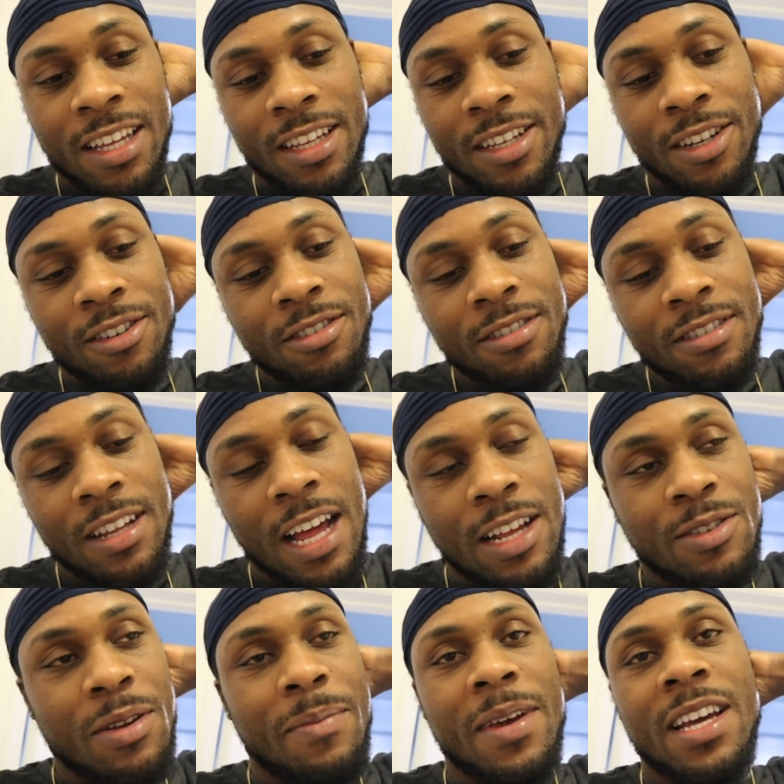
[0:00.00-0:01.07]
You know,
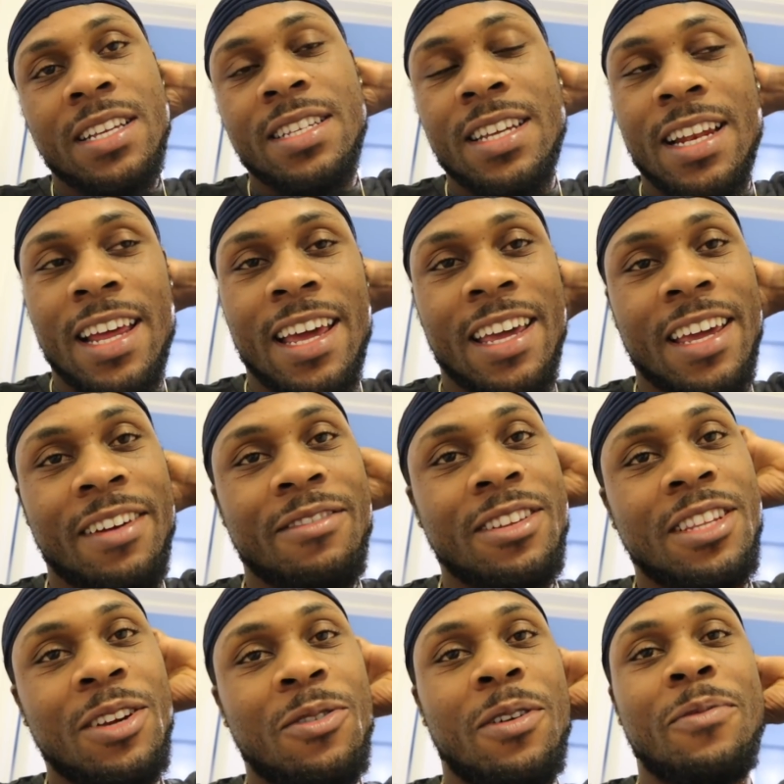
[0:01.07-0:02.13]
as I may say, like
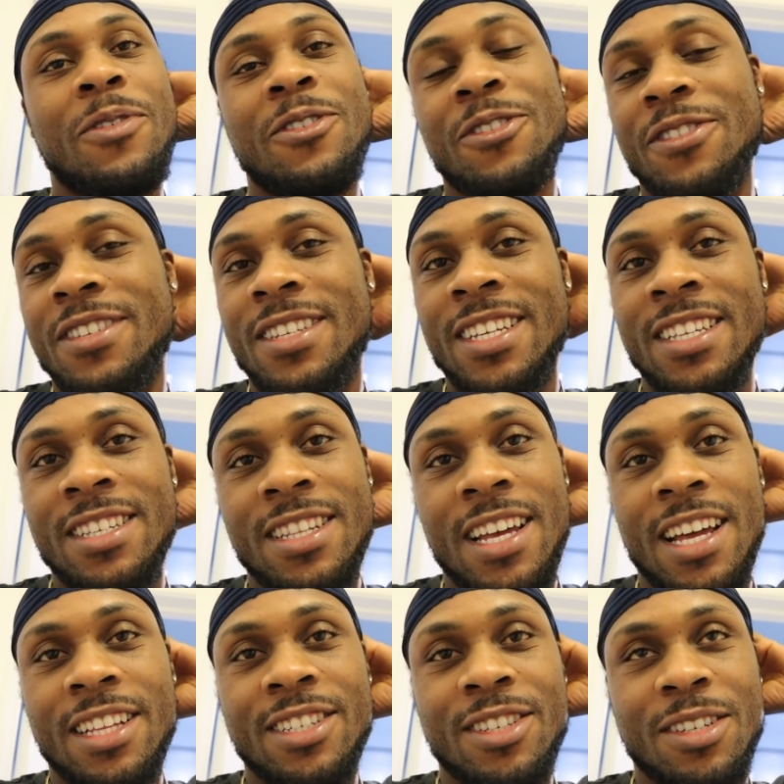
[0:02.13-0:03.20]
everything I use since
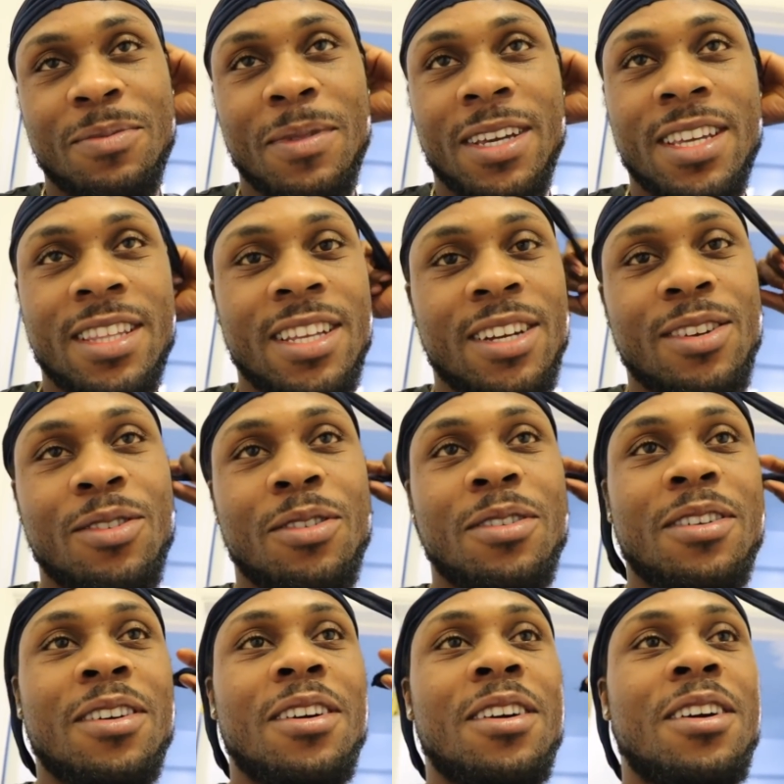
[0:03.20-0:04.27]
night, it just make it thing look
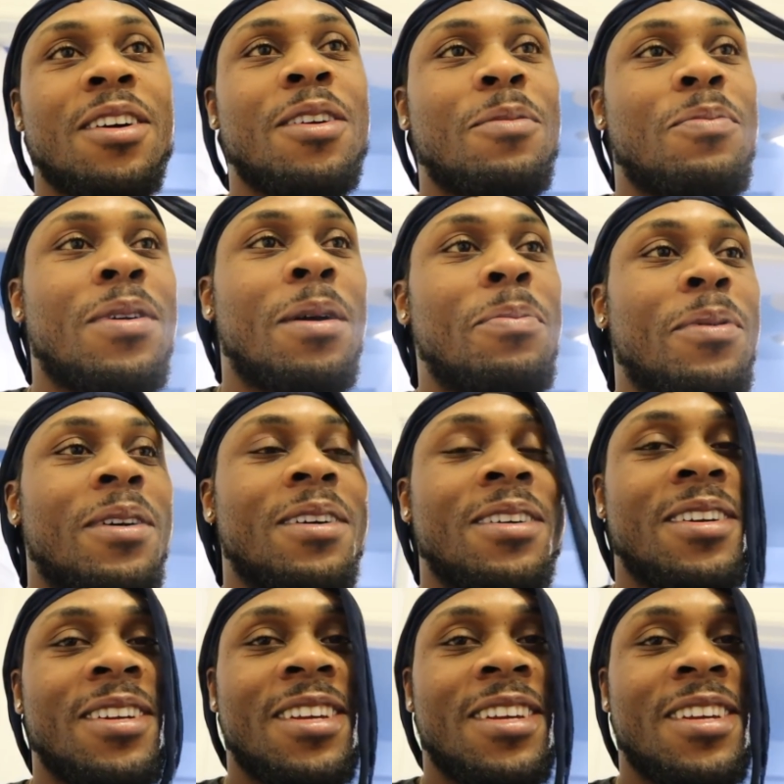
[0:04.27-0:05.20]
proper.